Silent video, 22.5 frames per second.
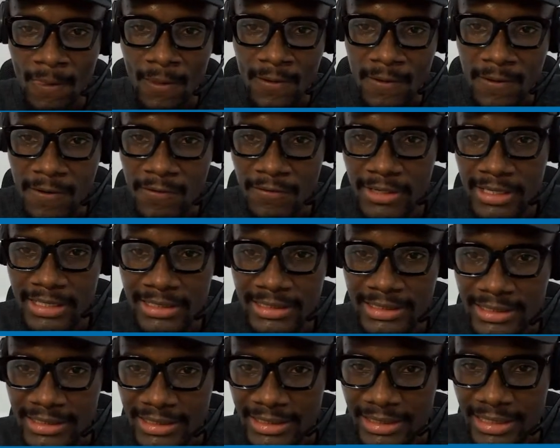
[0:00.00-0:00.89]
All right.
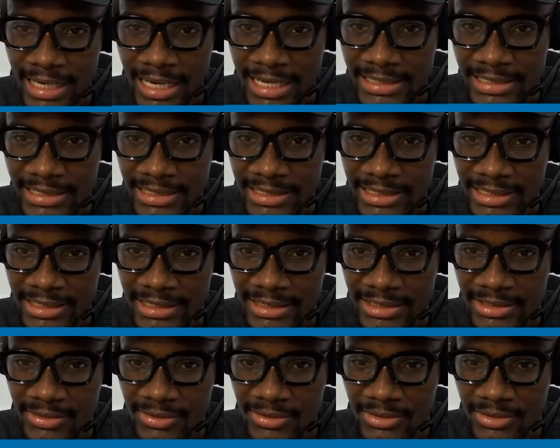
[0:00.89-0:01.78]
I see
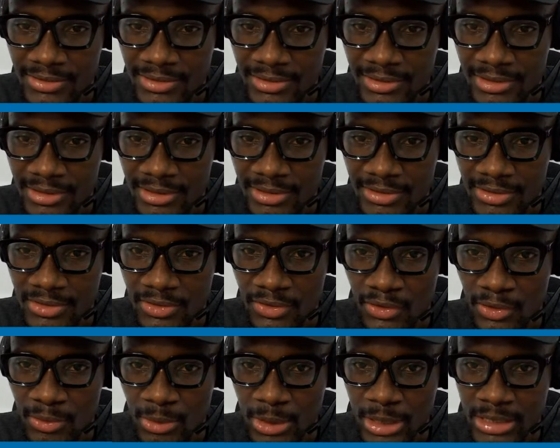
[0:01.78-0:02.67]

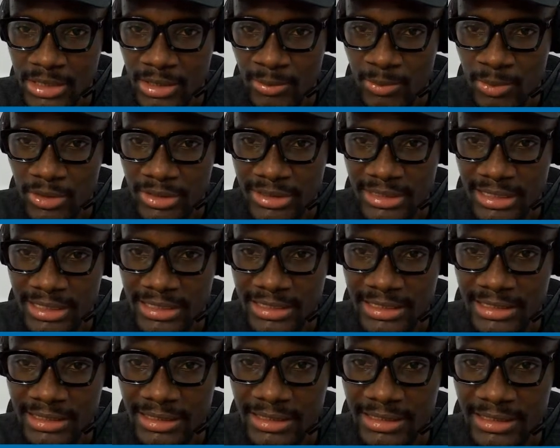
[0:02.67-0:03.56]
Ujo Manta posted
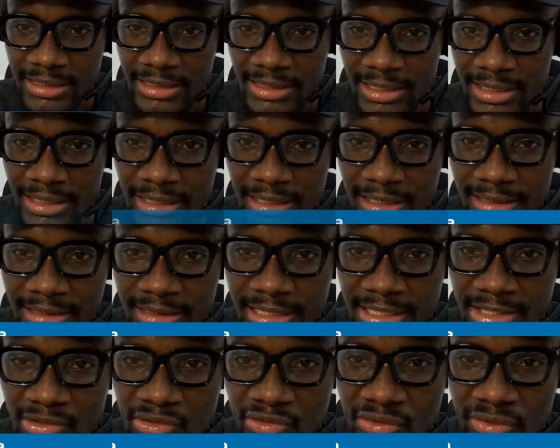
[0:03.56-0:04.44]

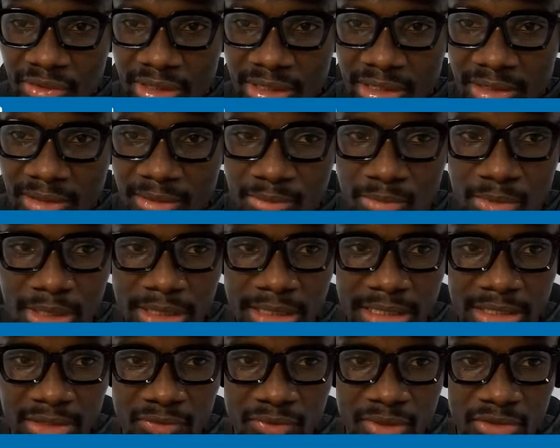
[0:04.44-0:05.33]
Linktree, but
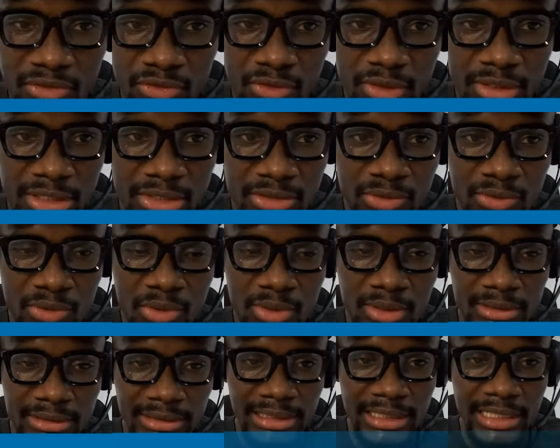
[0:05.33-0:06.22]
his question is
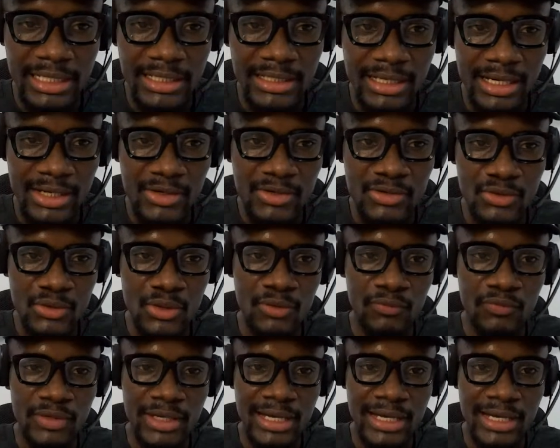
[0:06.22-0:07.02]
not clear. I don't know if you're